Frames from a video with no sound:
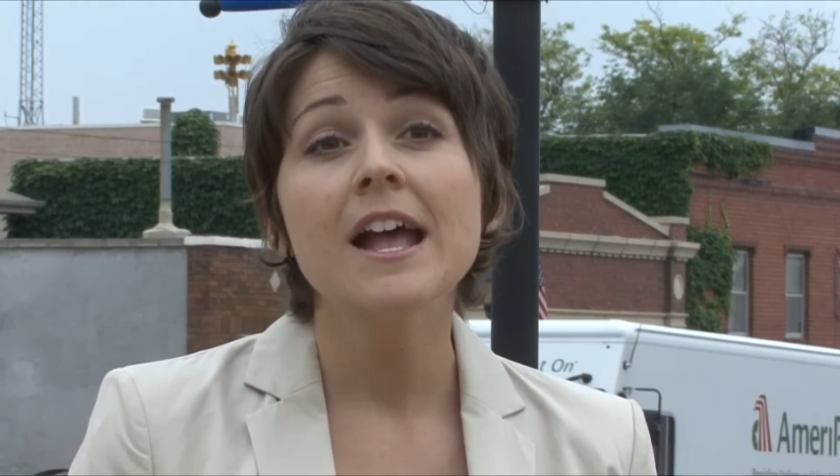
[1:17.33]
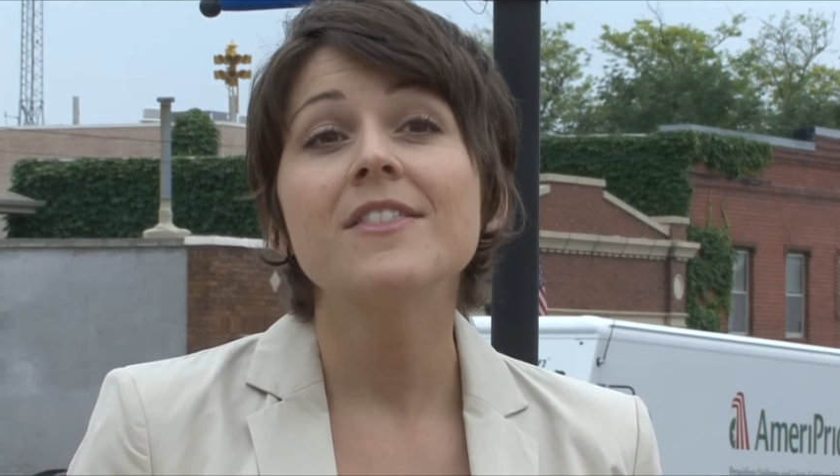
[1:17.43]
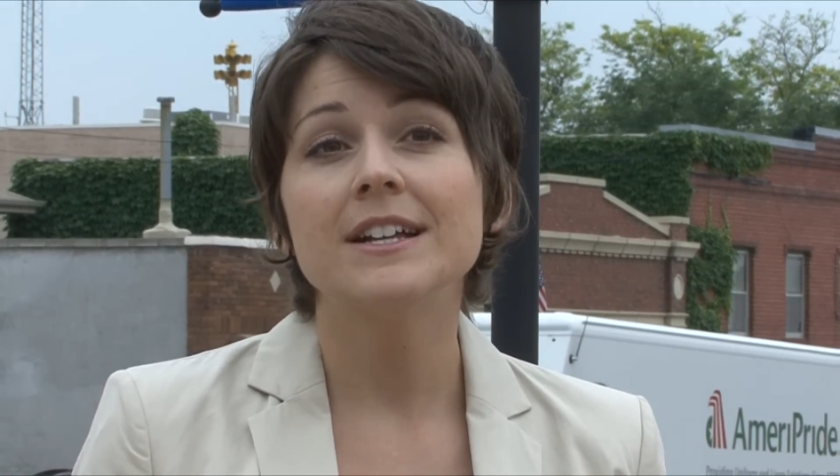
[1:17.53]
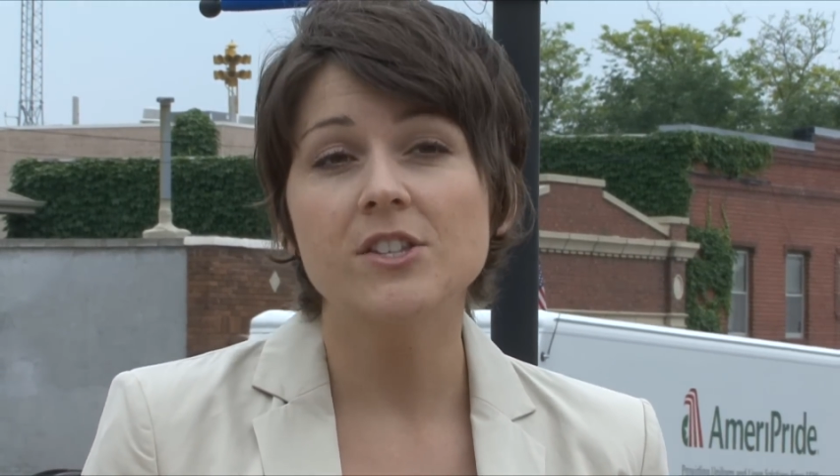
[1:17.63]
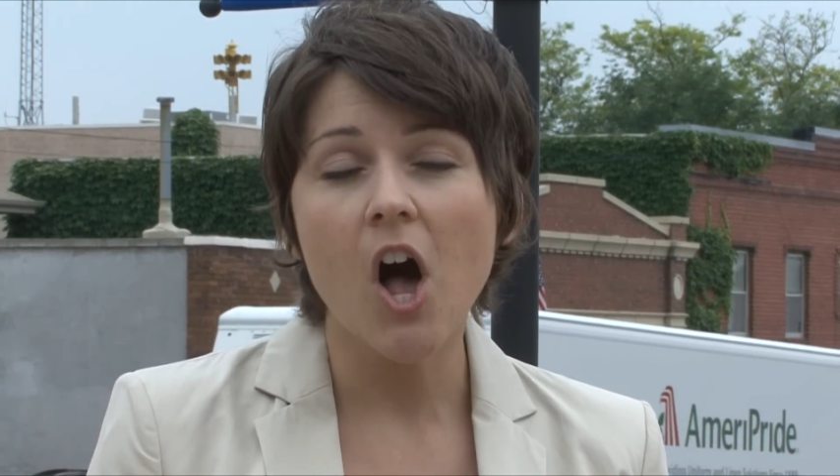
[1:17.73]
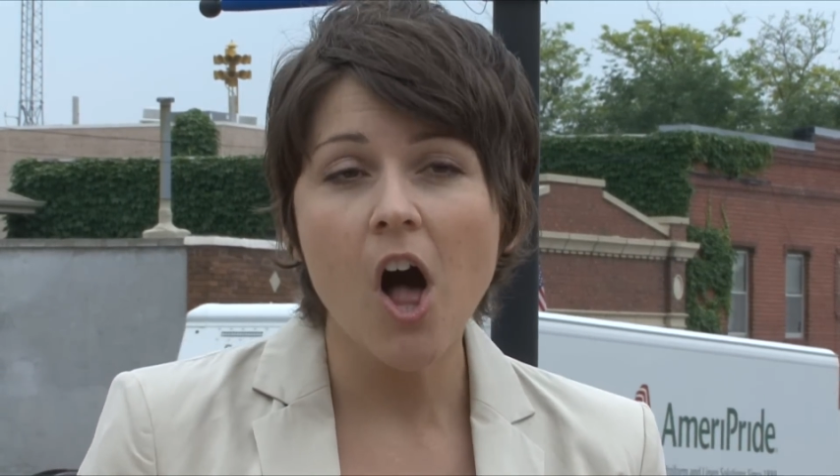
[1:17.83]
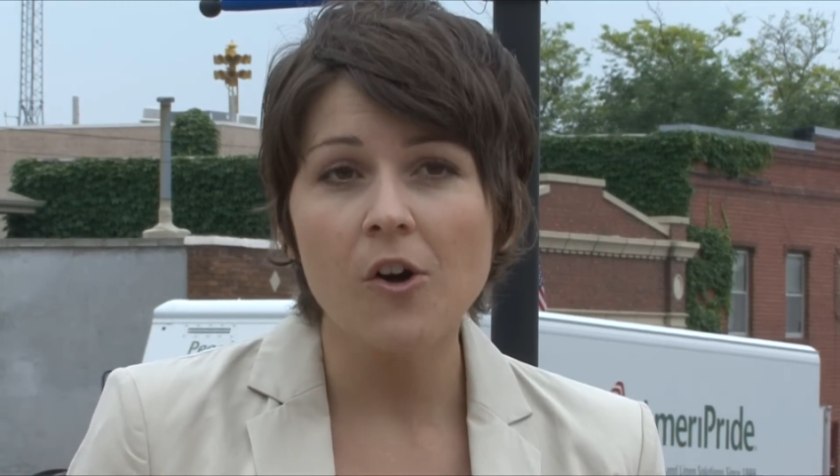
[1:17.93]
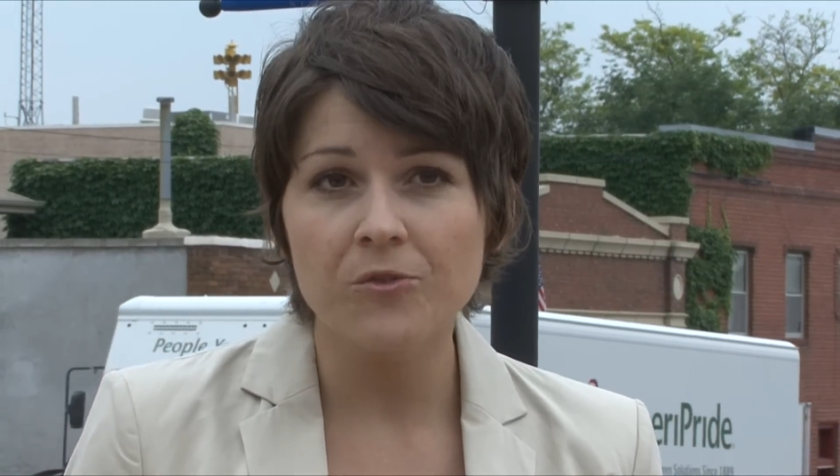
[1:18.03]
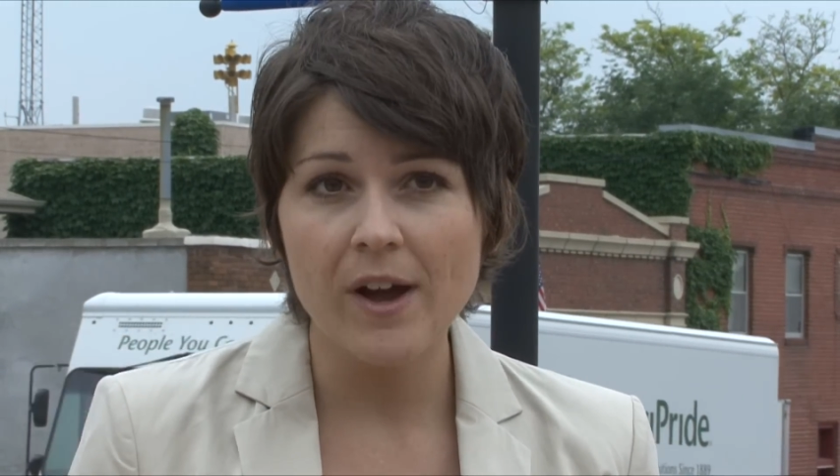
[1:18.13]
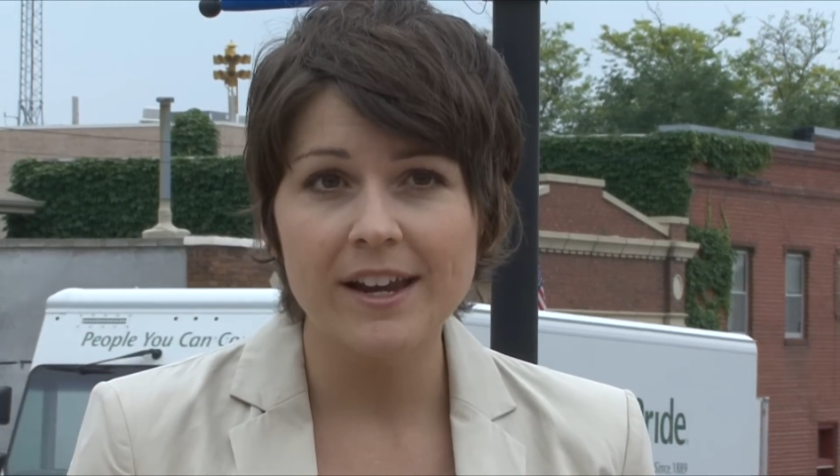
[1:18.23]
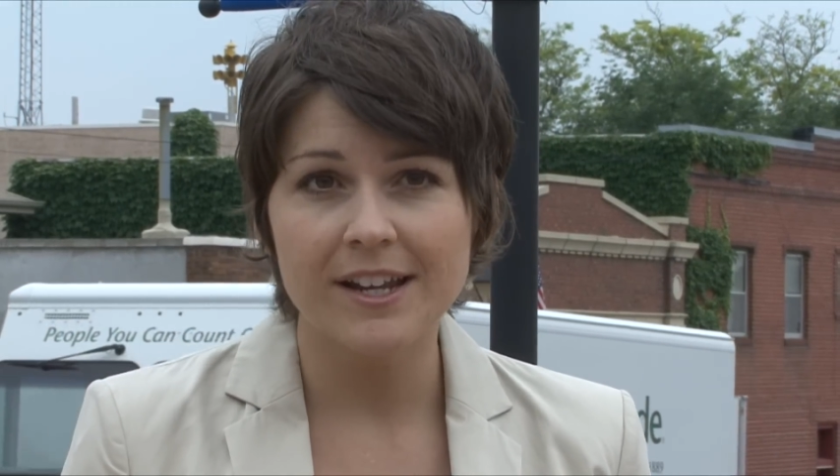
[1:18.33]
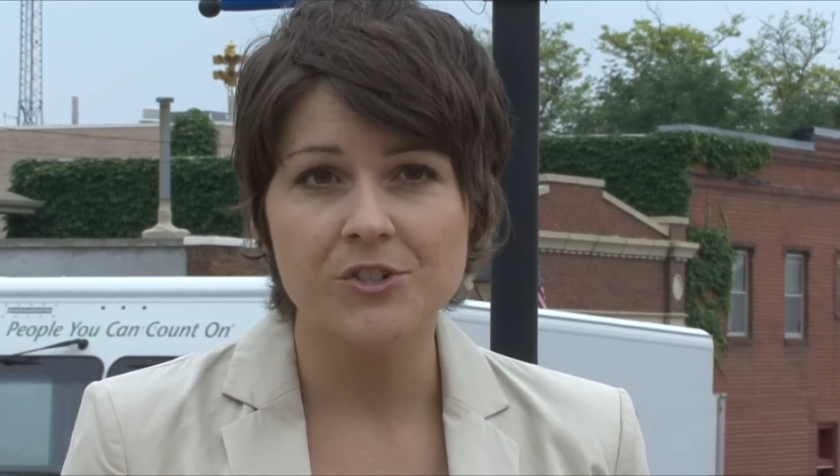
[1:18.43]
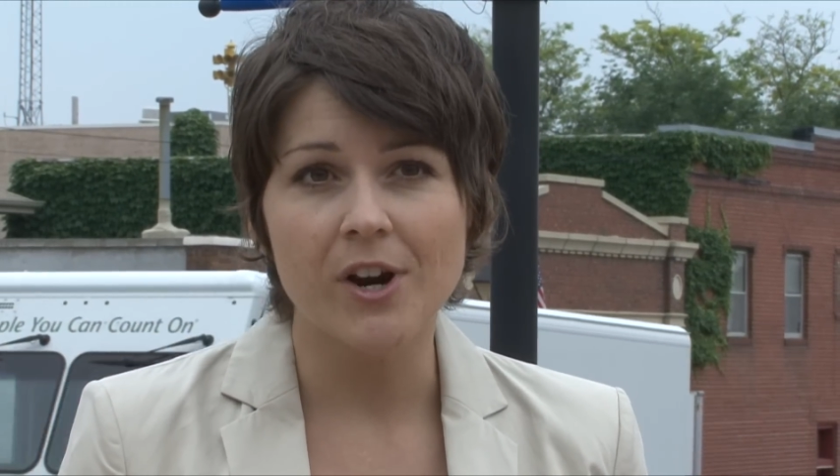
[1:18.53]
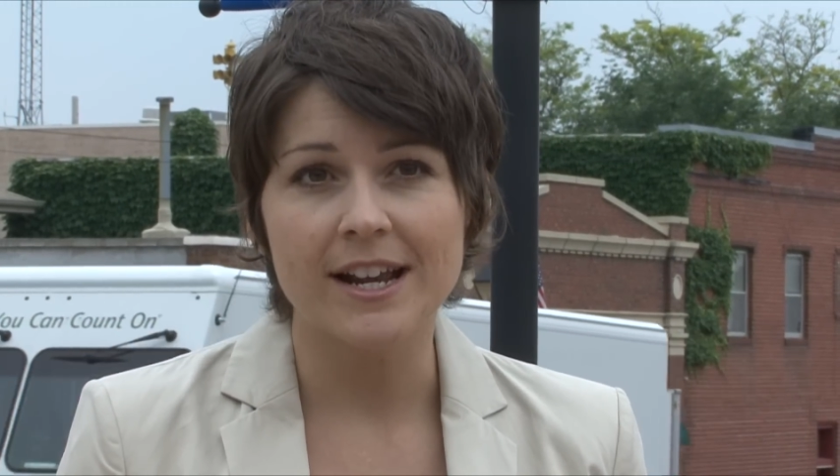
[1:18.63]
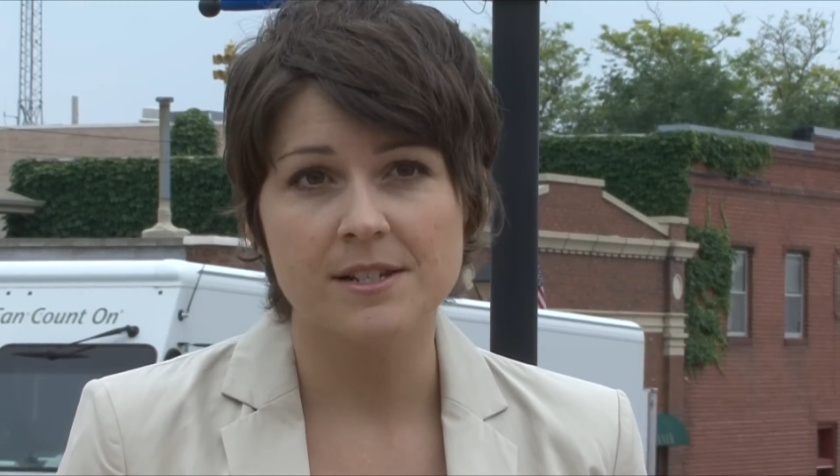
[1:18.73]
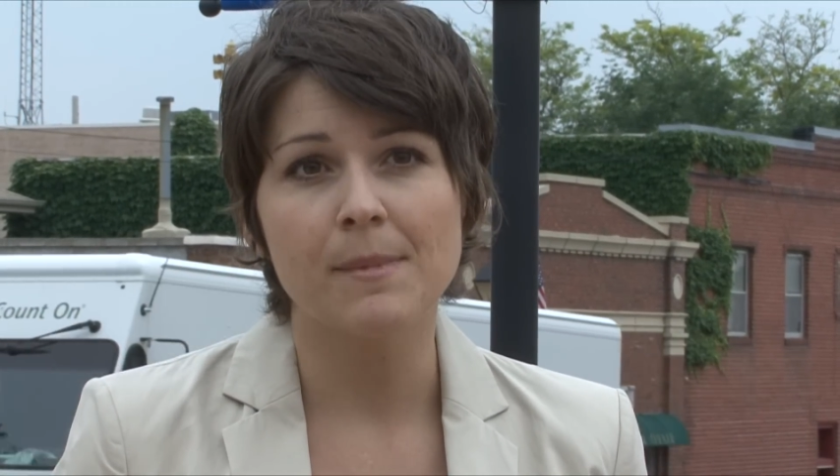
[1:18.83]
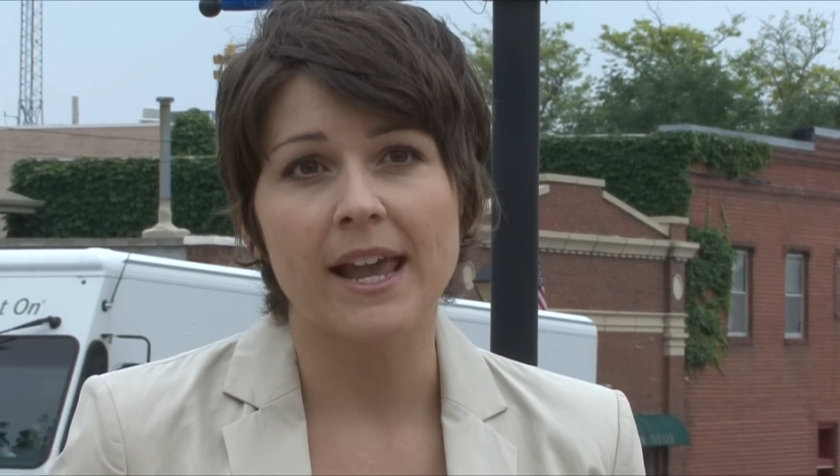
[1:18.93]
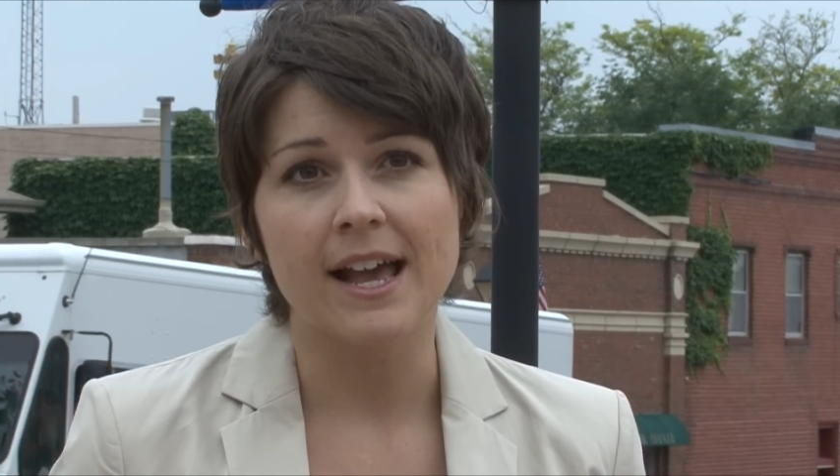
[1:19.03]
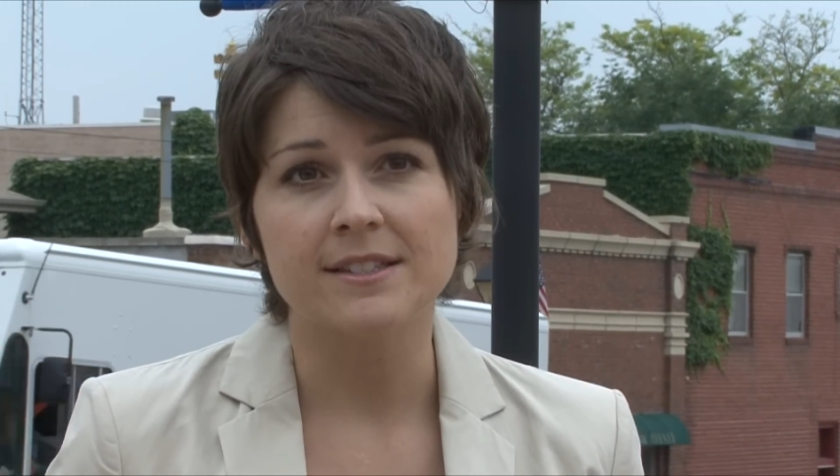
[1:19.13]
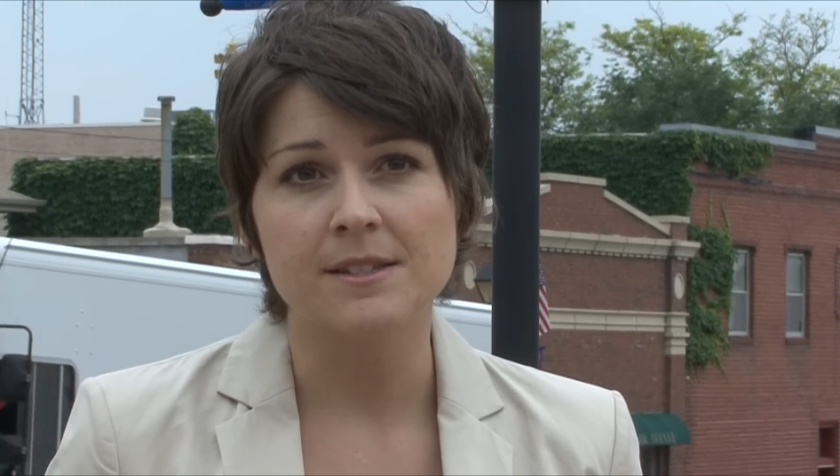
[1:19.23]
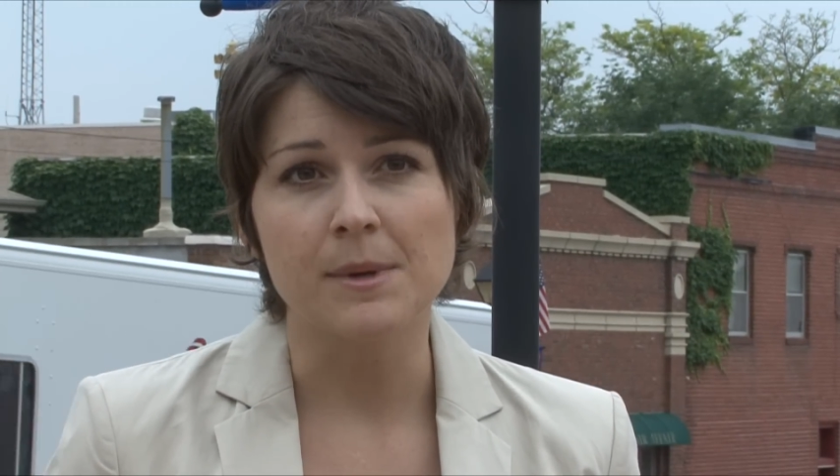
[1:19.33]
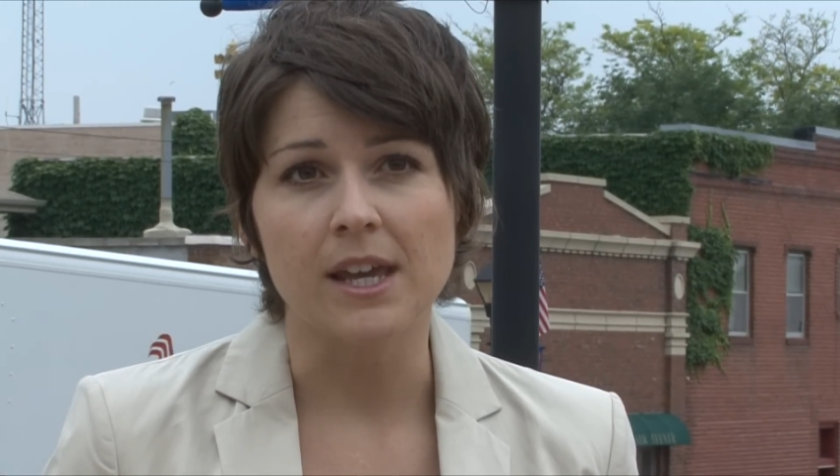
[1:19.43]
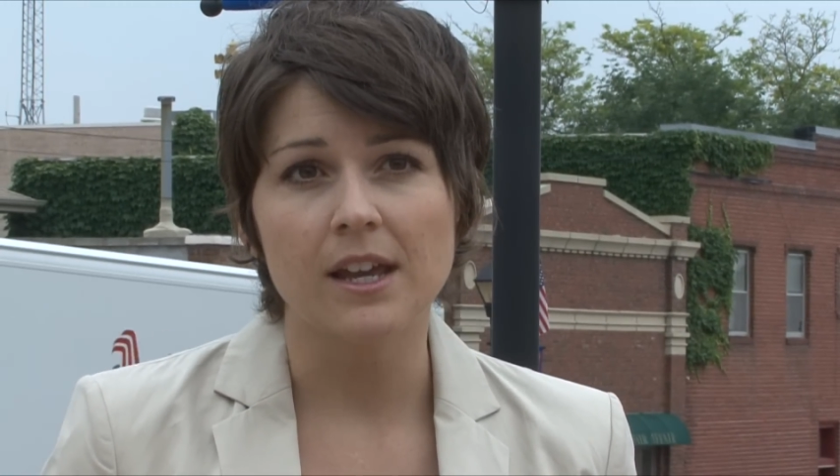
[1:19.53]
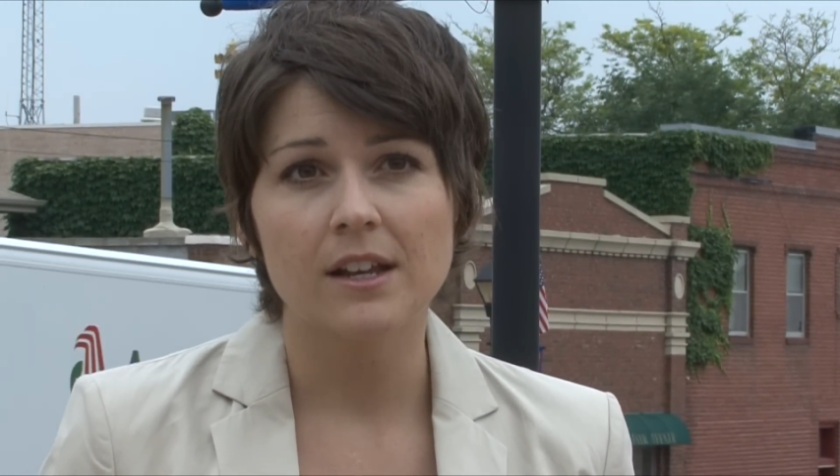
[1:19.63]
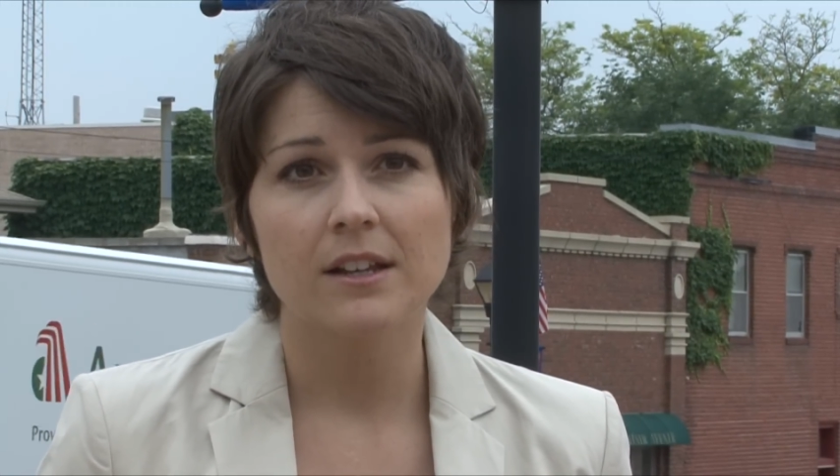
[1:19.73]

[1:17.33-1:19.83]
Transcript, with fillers: that's already trying to make ends meet.